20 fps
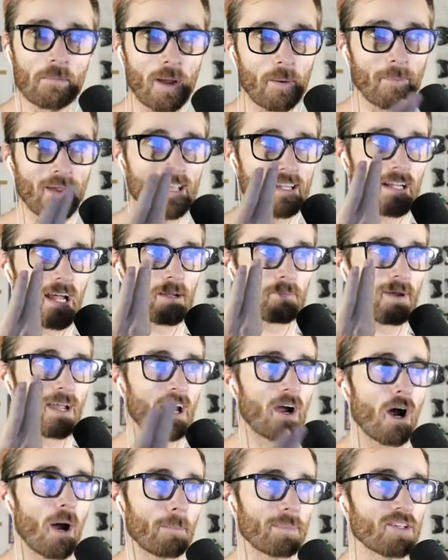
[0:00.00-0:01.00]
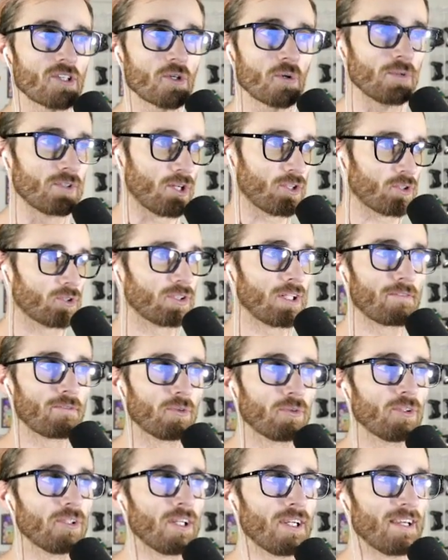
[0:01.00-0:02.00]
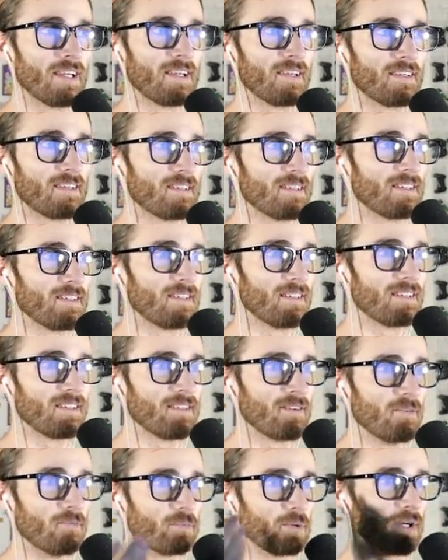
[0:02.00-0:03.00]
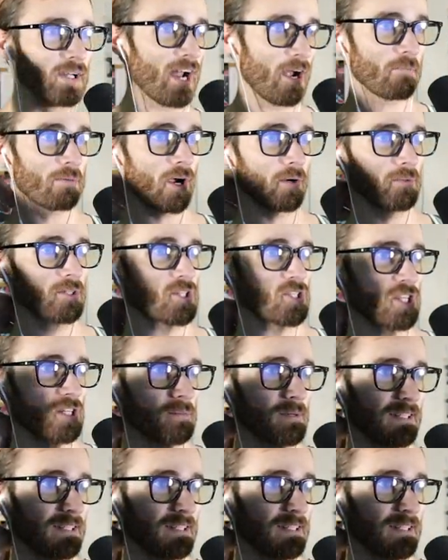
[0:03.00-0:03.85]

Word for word: I might I might hop into another level. But I'm probably just gonna be